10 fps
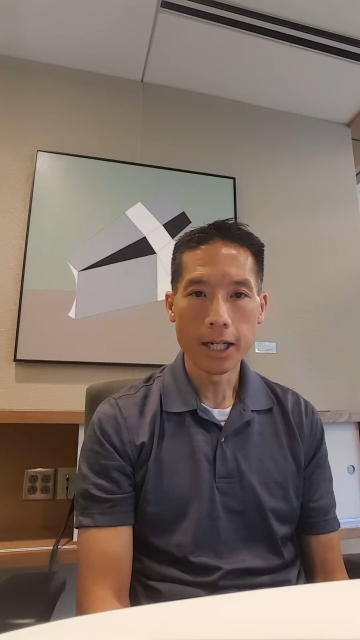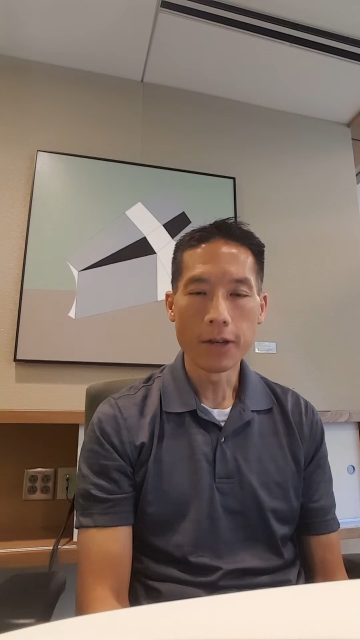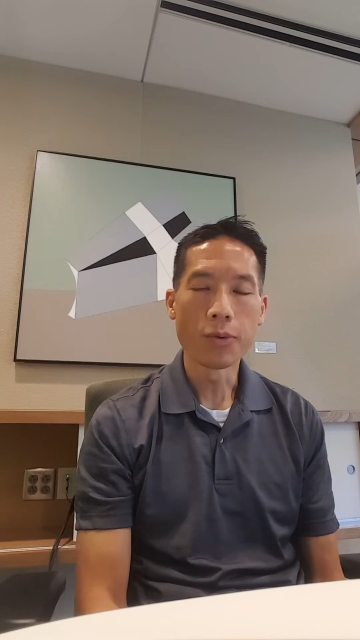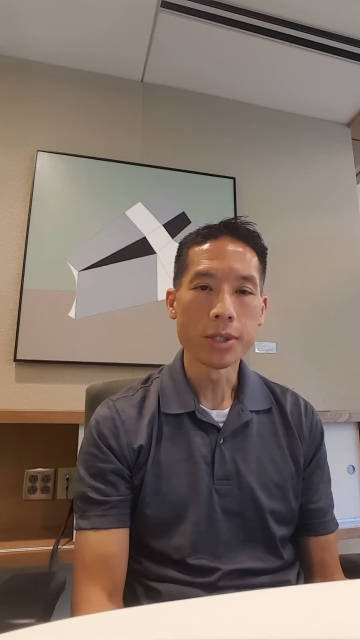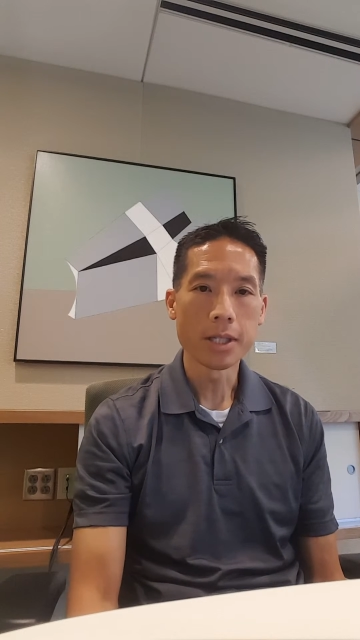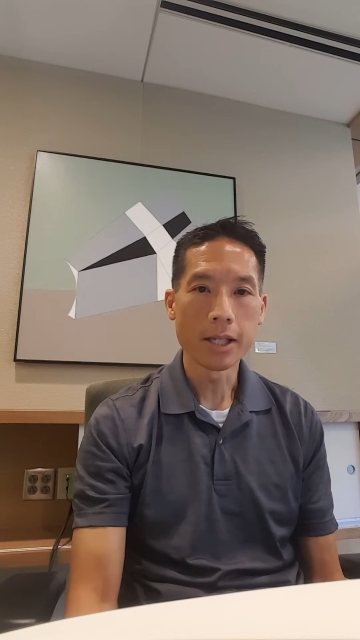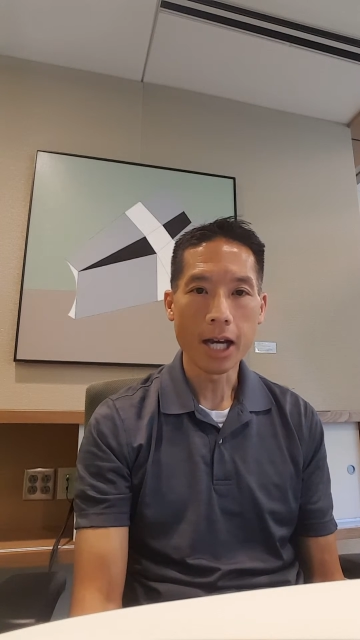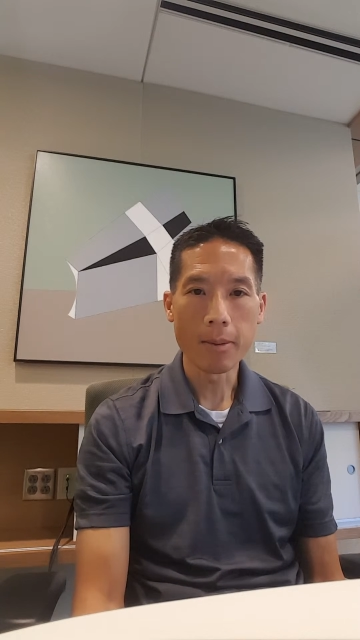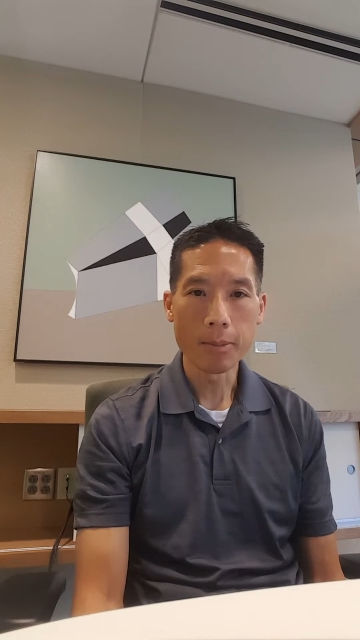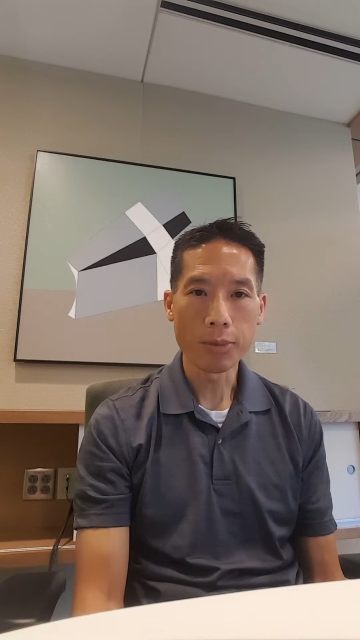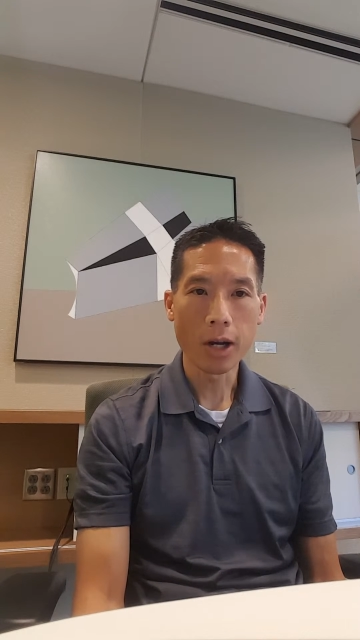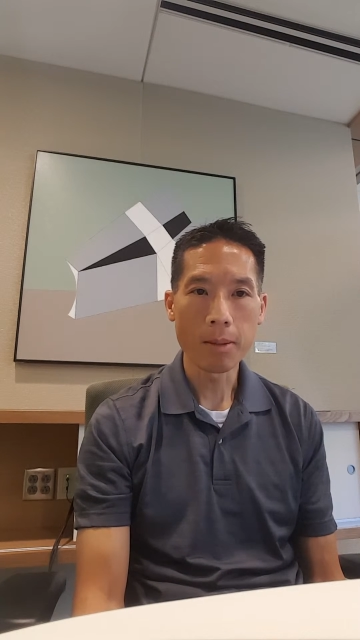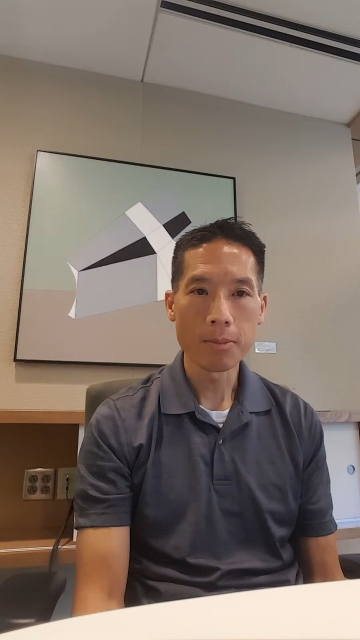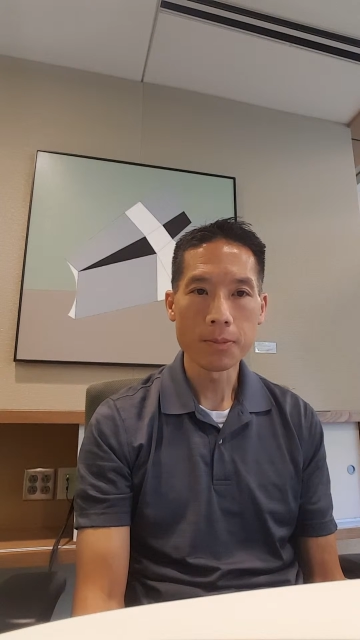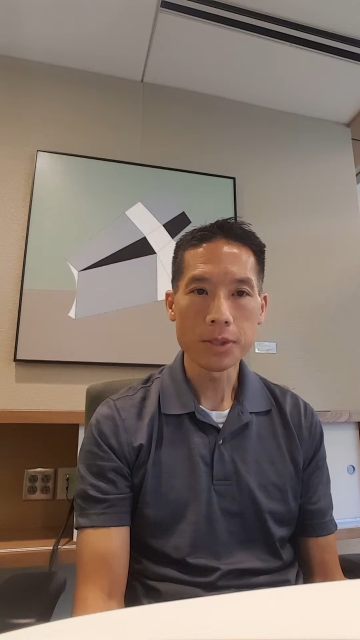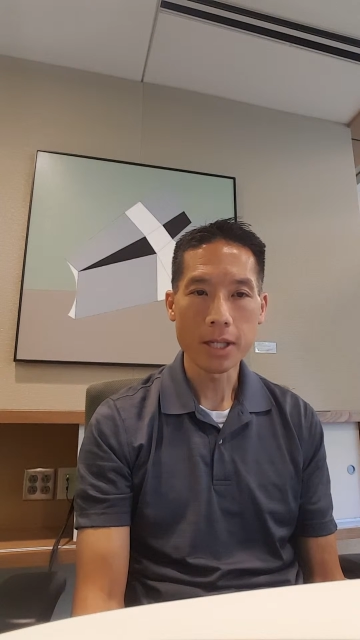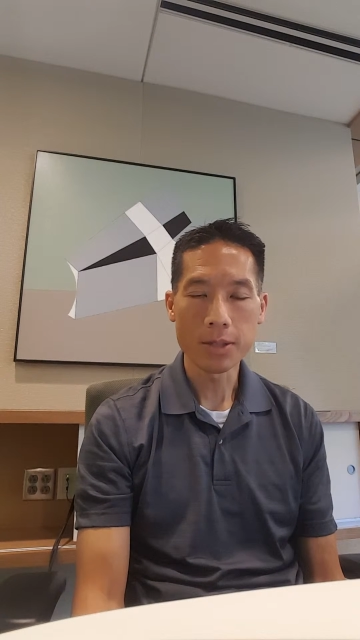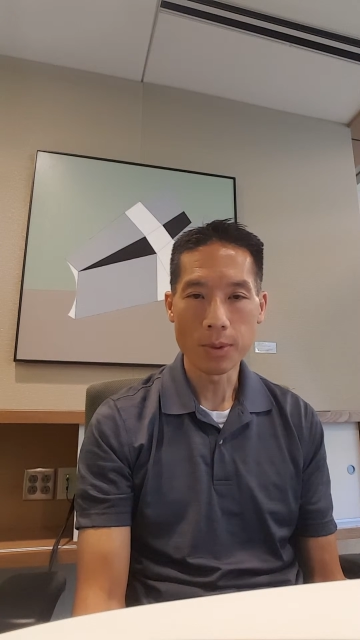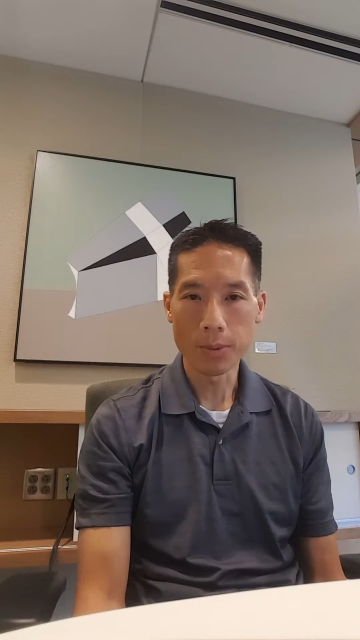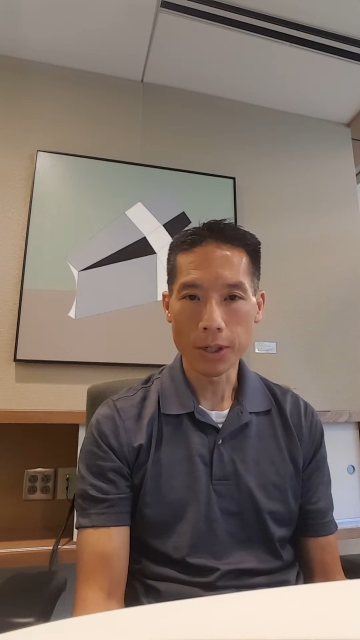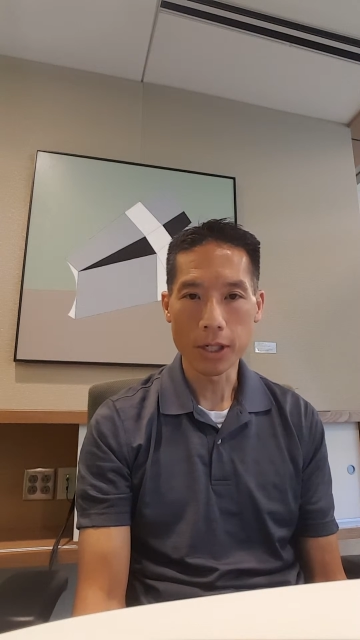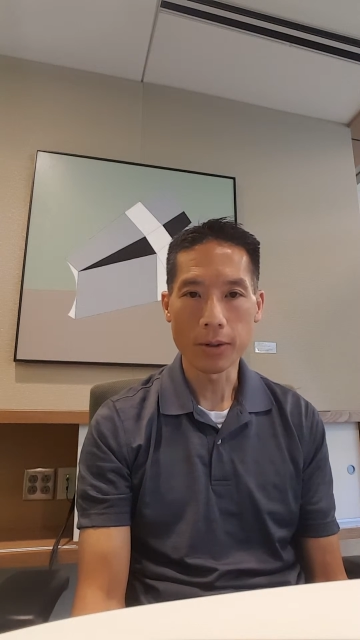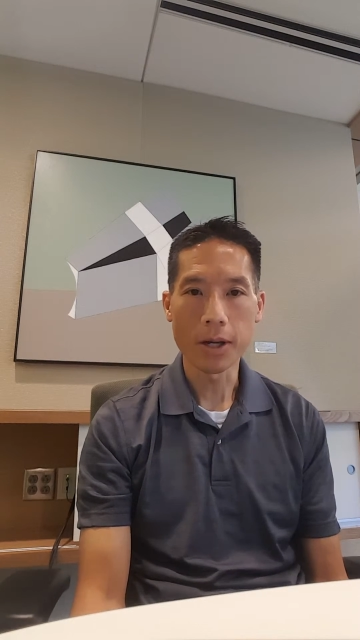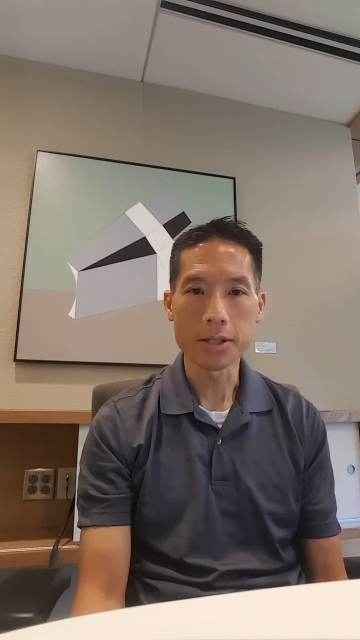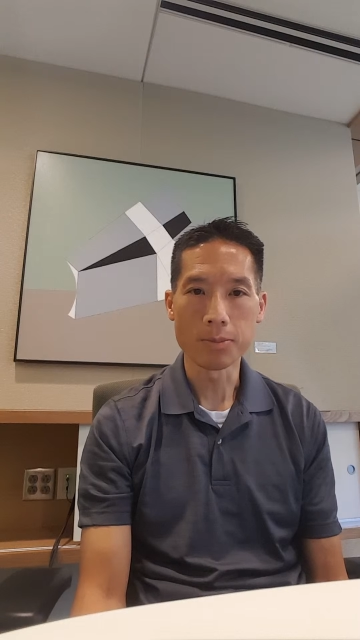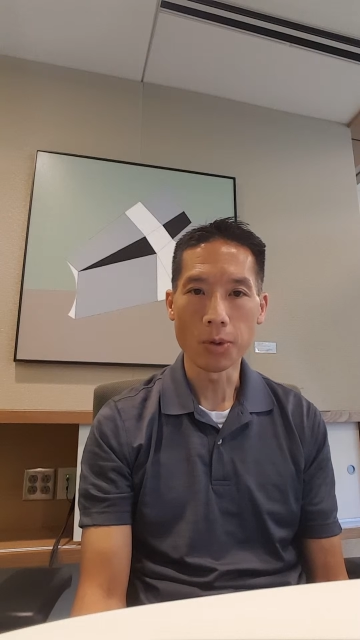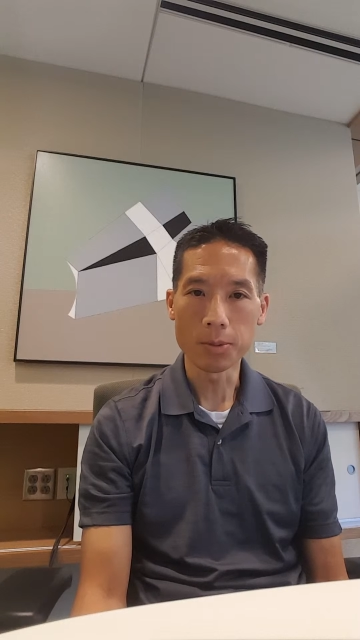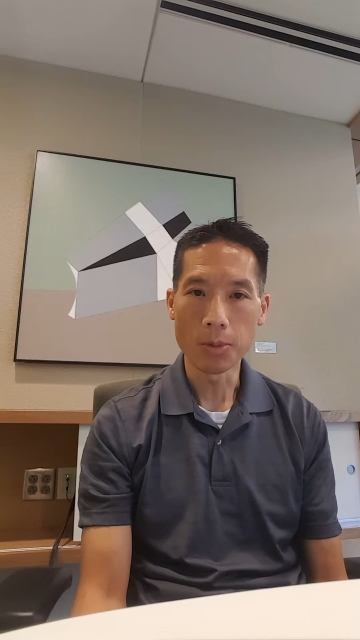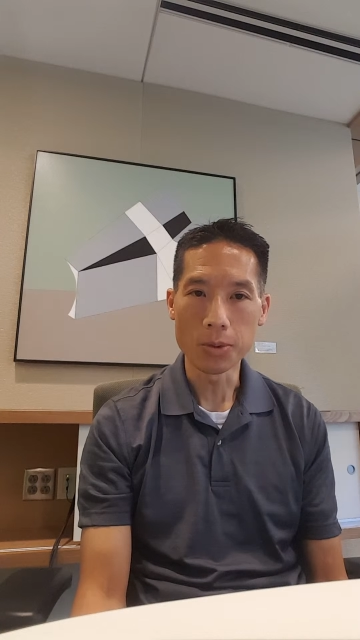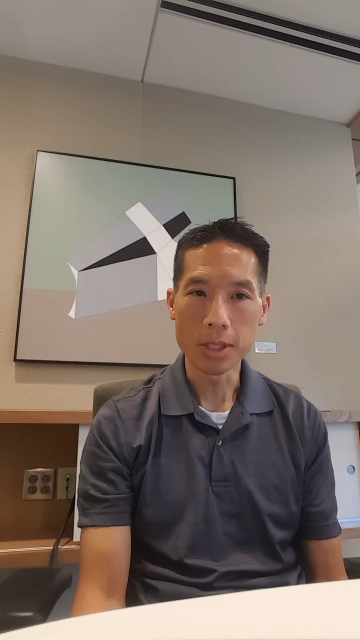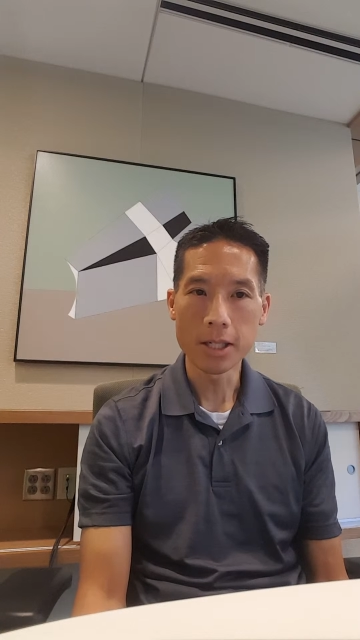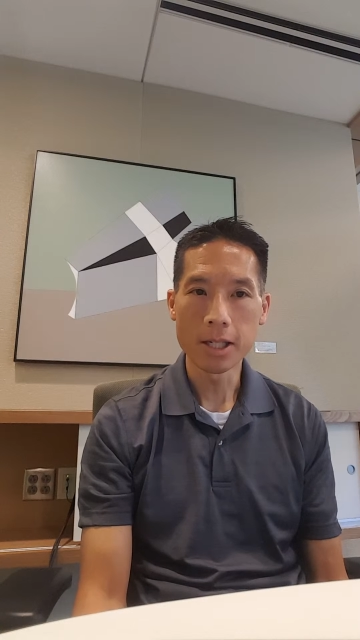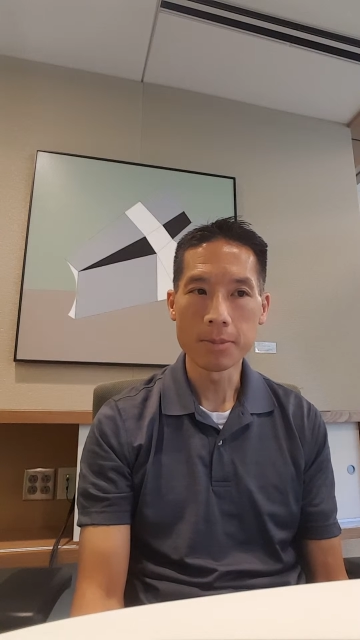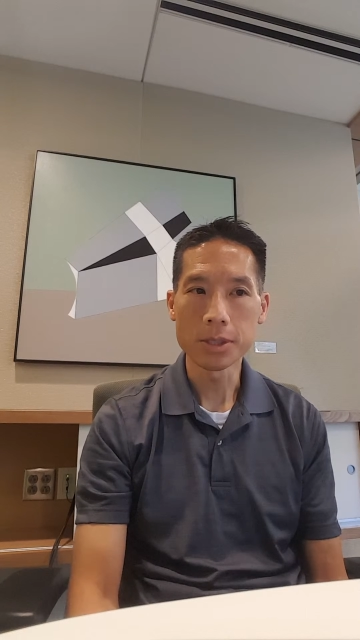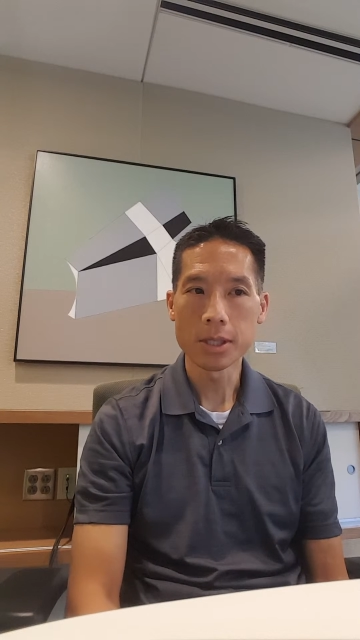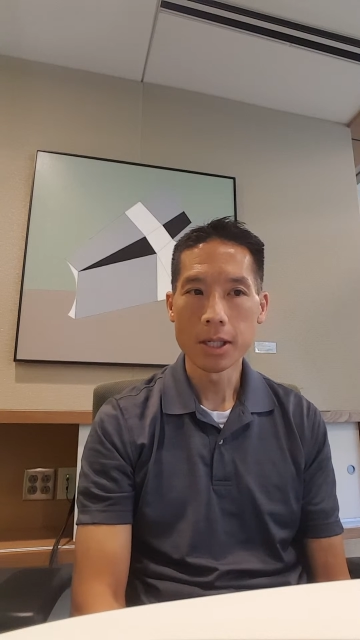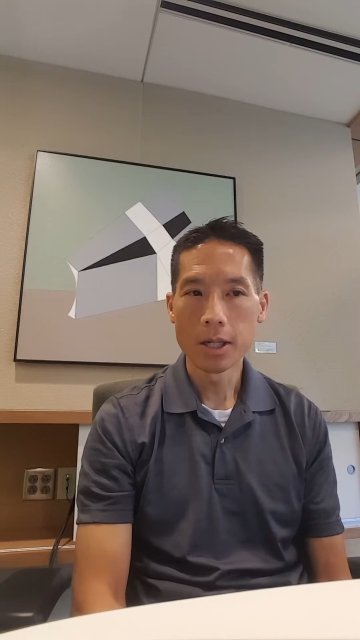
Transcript: If we see common problems as we work across multiple teams,